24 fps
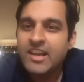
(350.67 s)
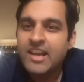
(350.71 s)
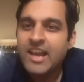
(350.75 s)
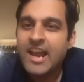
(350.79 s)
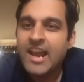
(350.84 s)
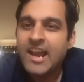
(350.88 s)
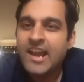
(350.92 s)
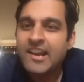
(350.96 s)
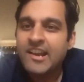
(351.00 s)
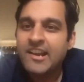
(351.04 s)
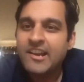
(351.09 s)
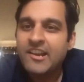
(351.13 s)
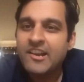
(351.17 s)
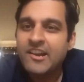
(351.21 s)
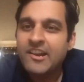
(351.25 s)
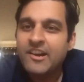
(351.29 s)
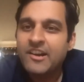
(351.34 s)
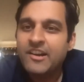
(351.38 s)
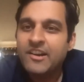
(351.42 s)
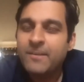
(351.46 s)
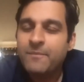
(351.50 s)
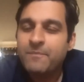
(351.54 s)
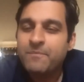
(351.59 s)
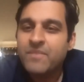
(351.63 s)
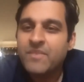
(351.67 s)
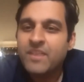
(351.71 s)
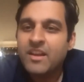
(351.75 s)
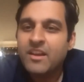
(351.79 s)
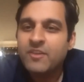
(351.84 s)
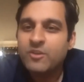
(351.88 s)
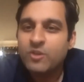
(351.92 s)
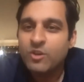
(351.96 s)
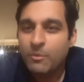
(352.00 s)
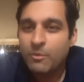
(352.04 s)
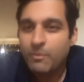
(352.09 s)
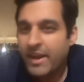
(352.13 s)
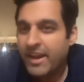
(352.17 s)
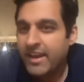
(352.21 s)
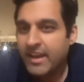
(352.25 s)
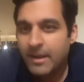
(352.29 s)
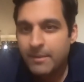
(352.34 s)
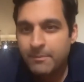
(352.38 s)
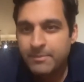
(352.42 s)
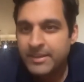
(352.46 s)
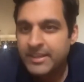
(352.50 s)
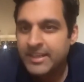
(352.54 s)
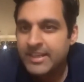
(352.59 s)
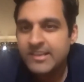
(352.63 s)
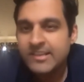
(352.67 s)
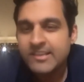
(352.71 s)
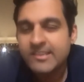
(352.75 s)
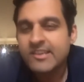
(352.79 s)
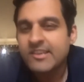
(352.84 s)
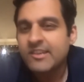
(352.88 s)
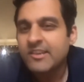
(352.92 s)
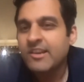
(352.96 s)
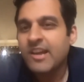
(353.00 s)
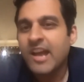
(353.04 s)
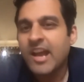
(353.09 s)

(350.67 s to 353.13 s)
and by companies